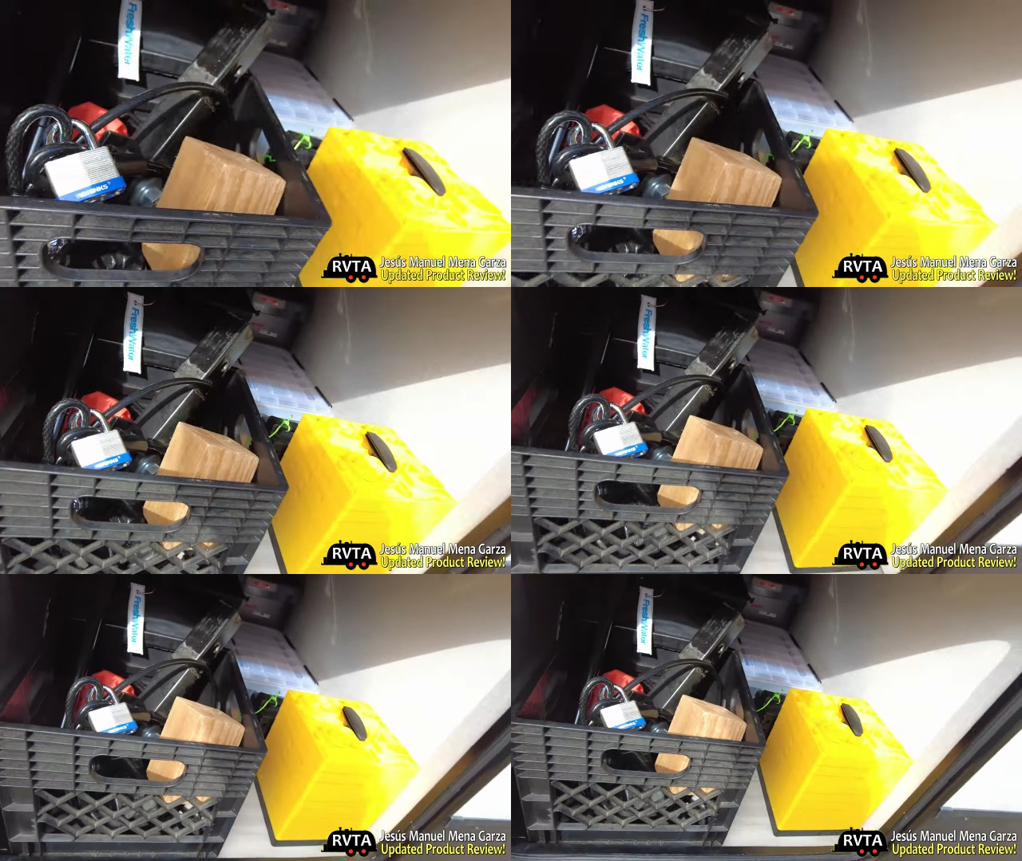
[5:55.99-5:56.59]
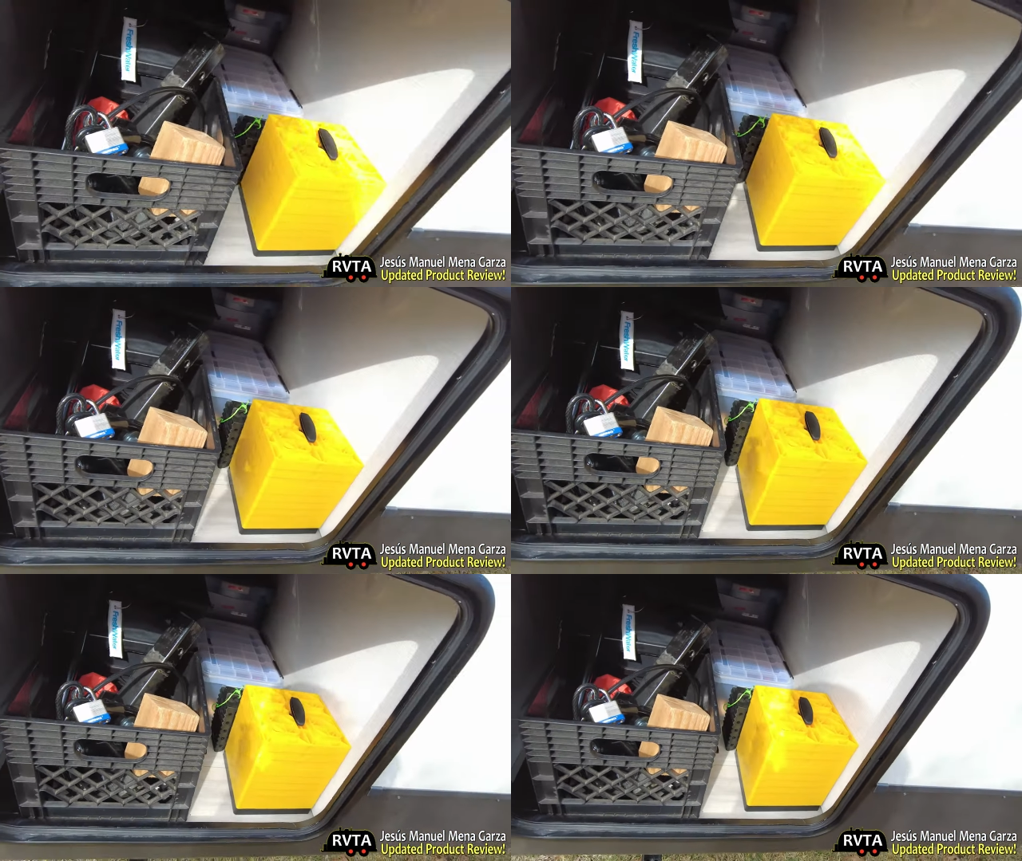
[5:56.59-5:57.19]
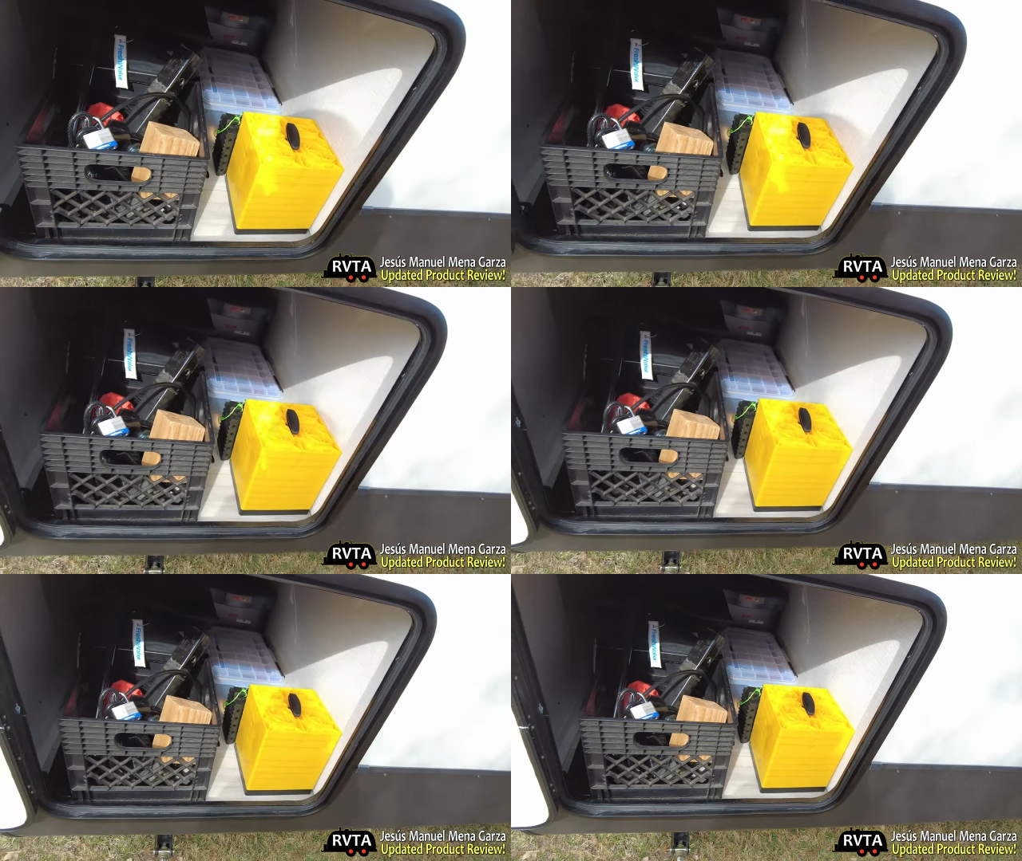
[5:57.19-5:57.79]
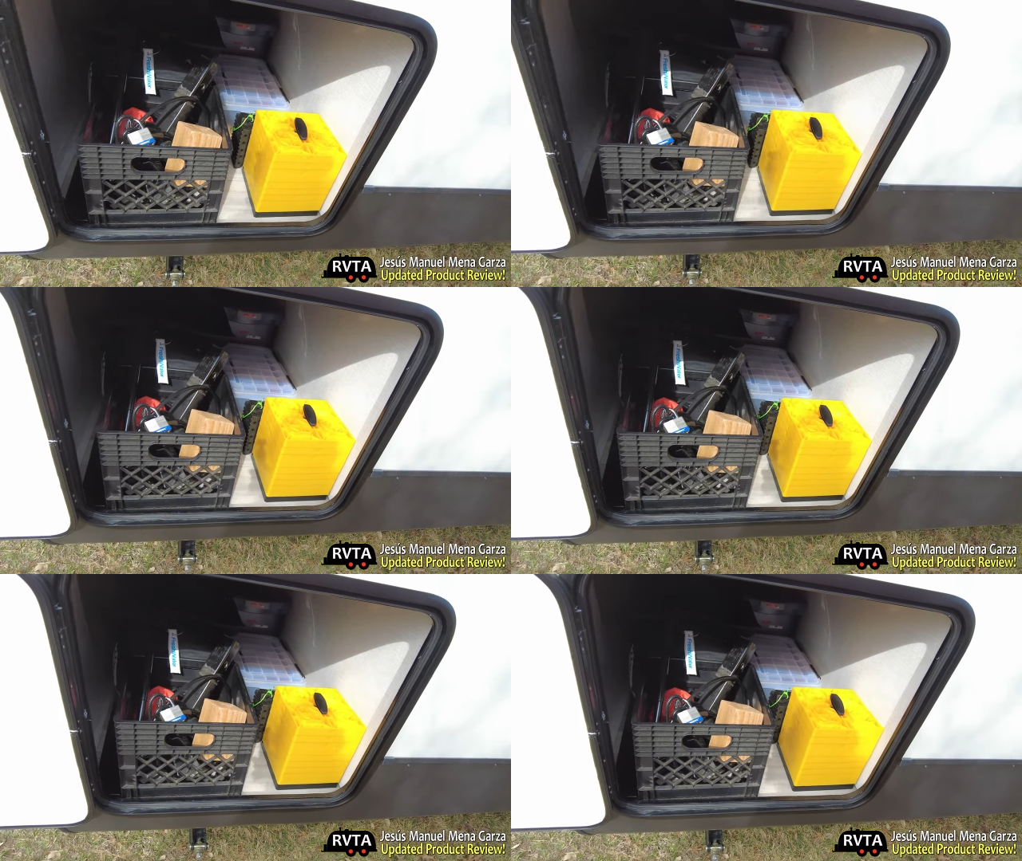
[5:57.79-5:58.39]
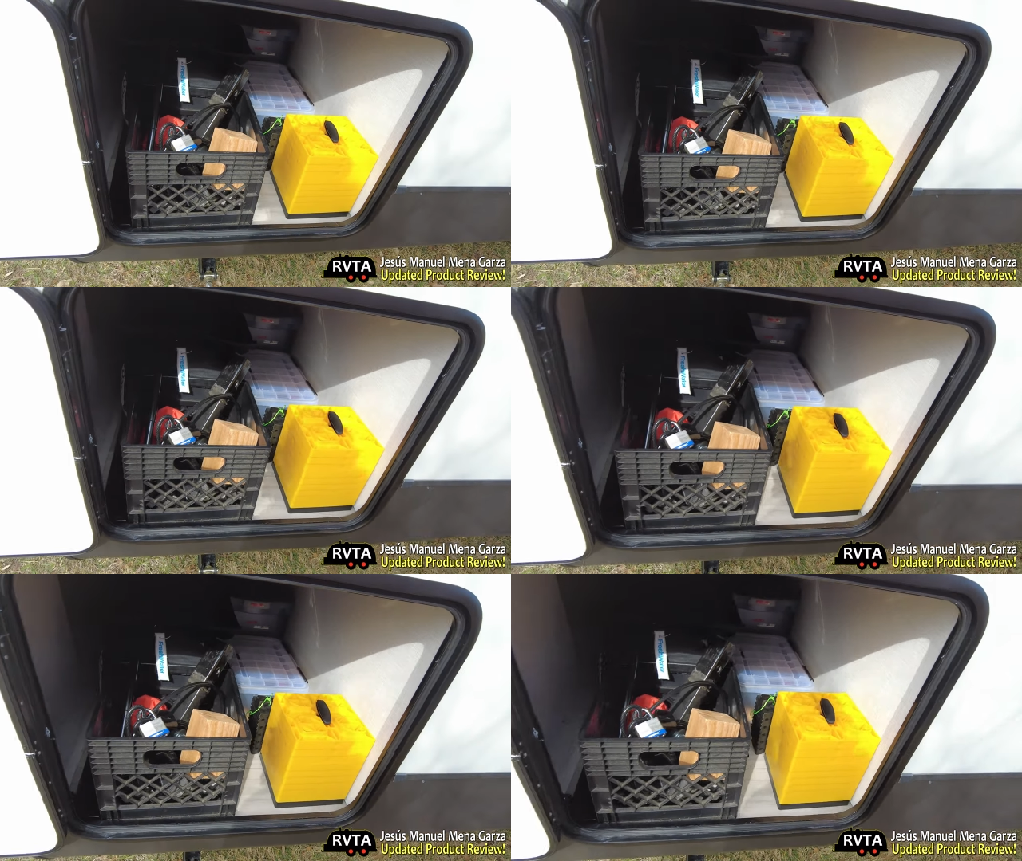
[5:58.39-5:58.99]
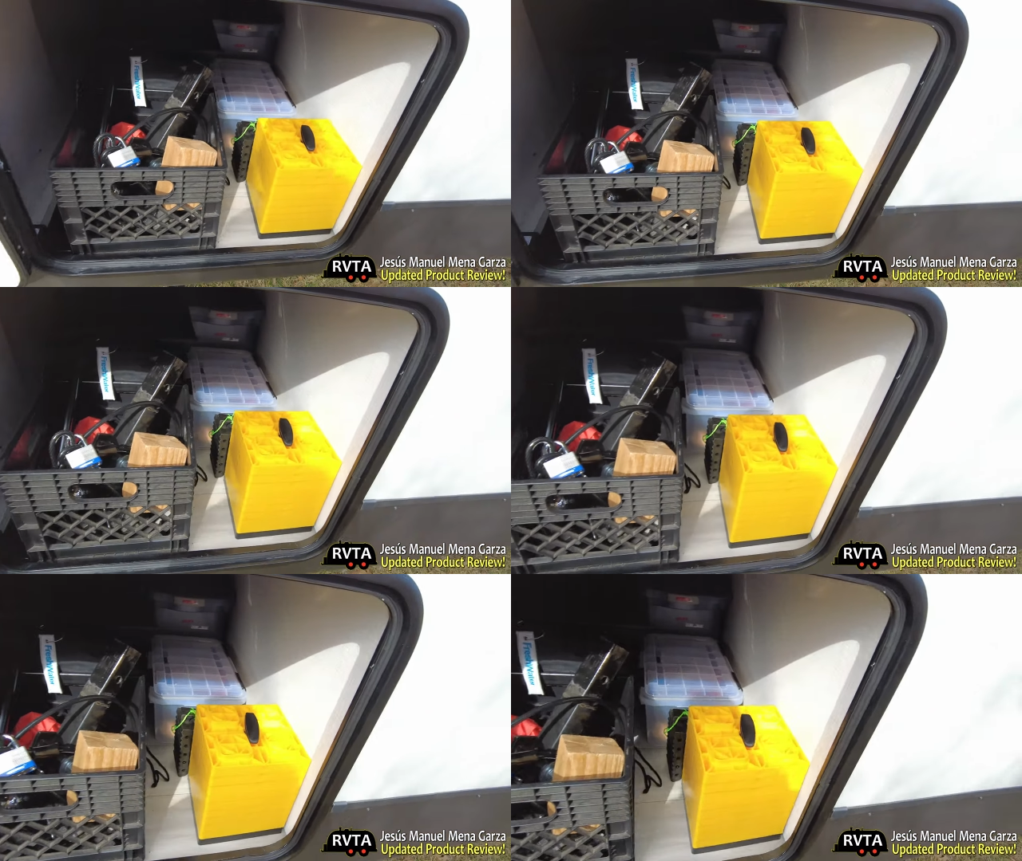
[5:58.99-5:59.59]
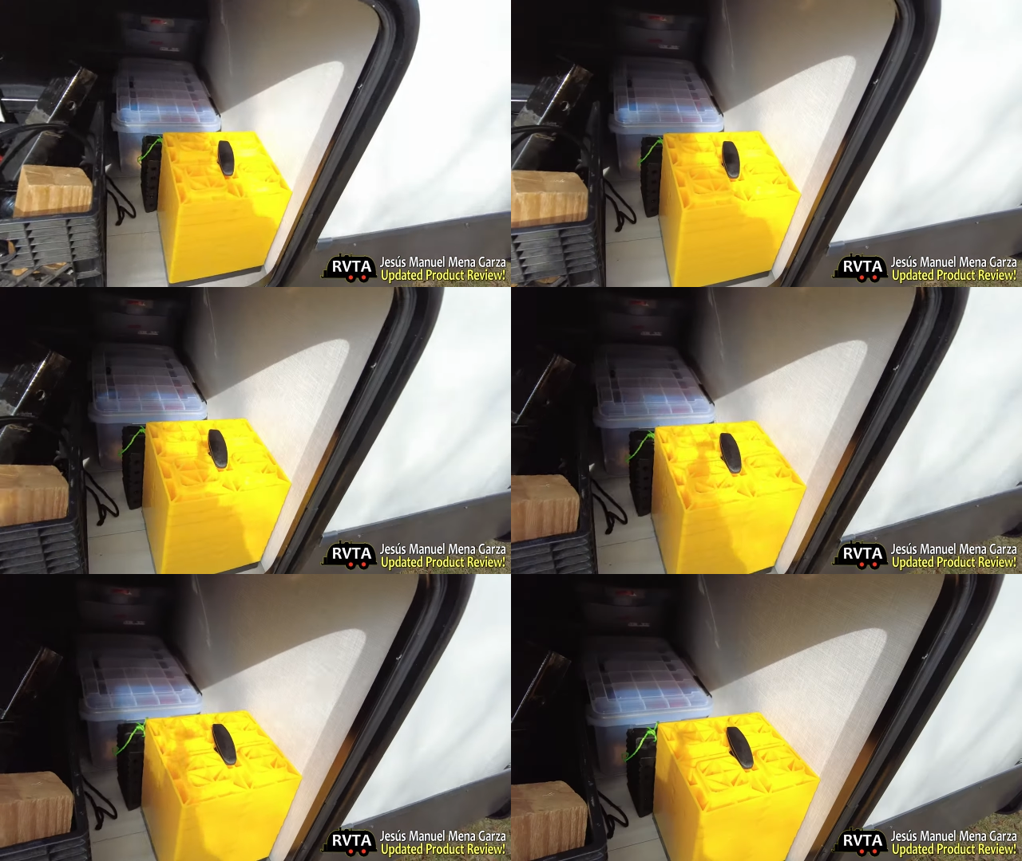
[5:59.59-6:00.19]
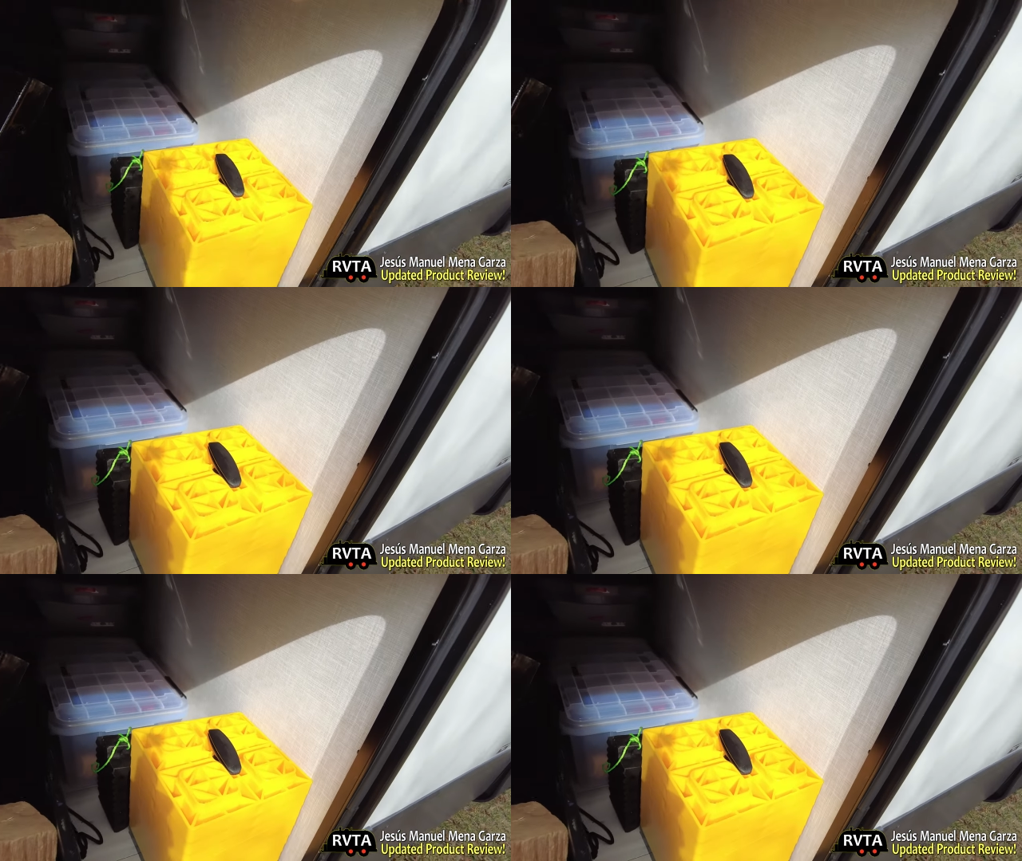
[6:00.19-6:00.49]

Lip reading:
(no speaker visible)